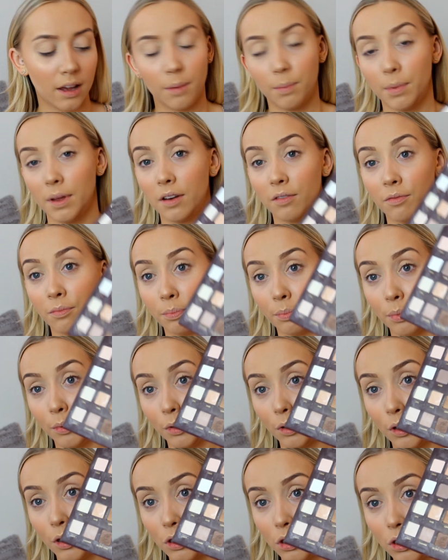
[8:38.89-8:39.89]
a bit of
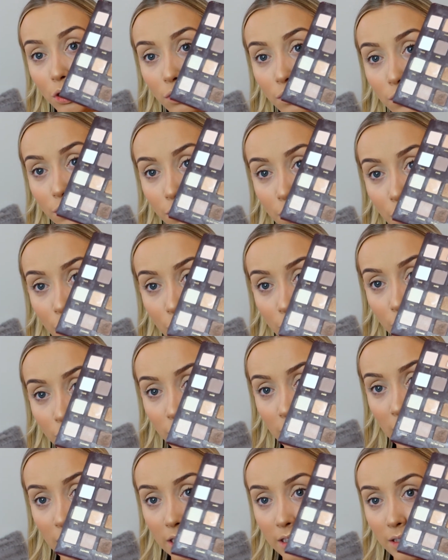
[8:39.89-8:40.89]
blush
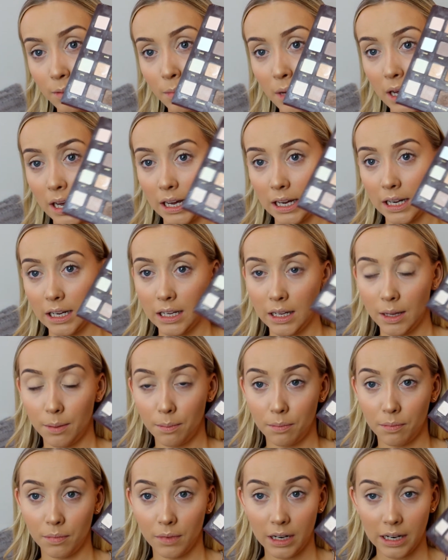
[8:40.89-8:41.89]
first as my
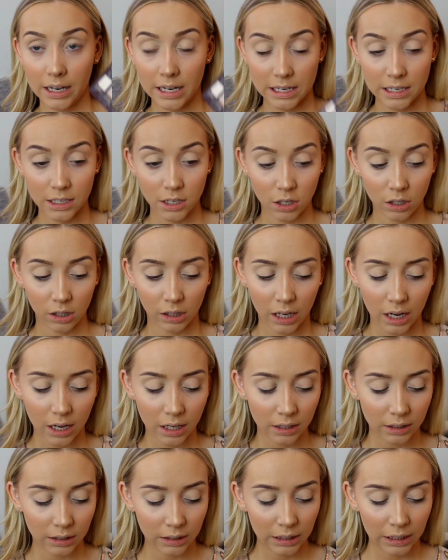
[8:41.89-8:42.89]
lid
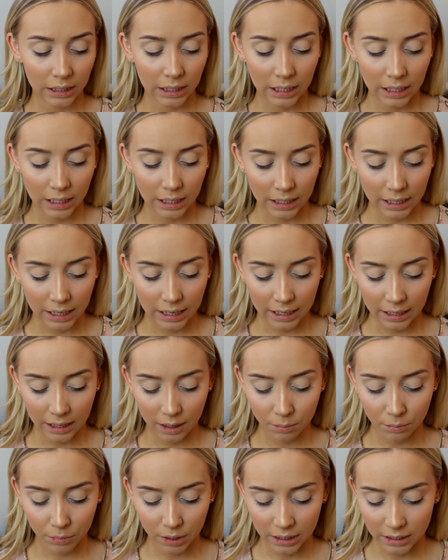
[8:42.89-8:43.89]
colour, and
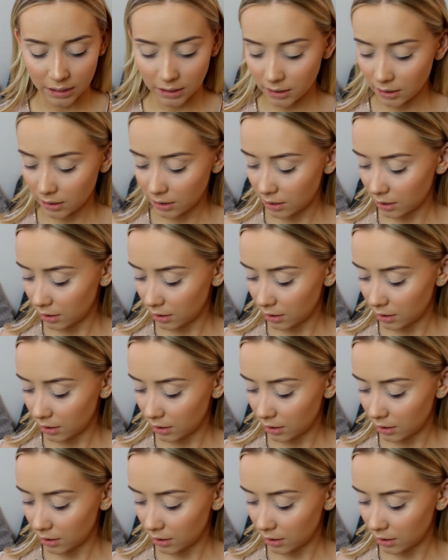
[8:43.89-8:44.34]
I might